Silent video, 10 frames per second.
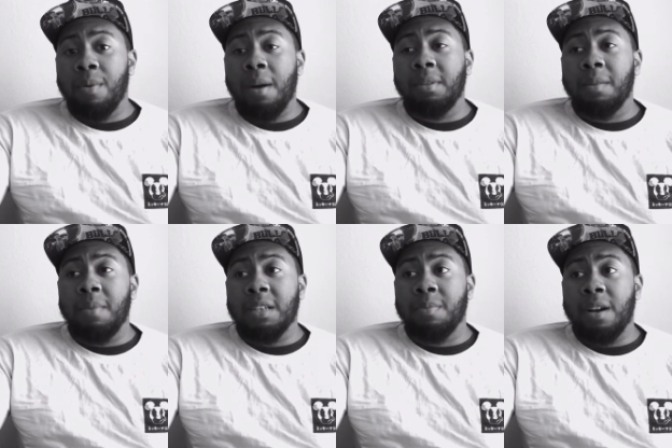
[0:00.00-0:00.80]
Probably the
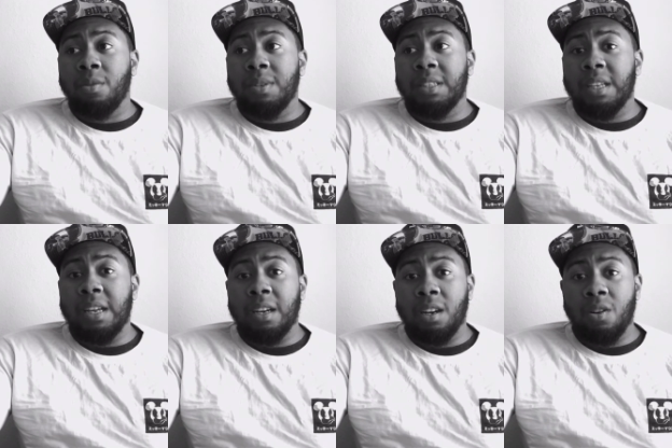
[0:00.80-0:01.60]
best battle we've
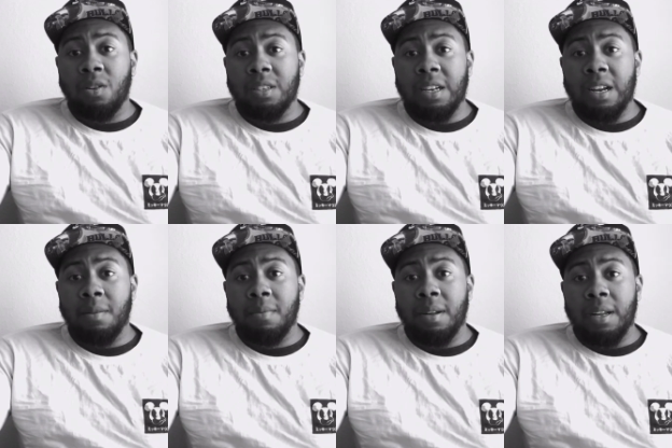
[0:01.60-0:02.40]
seen in a long time.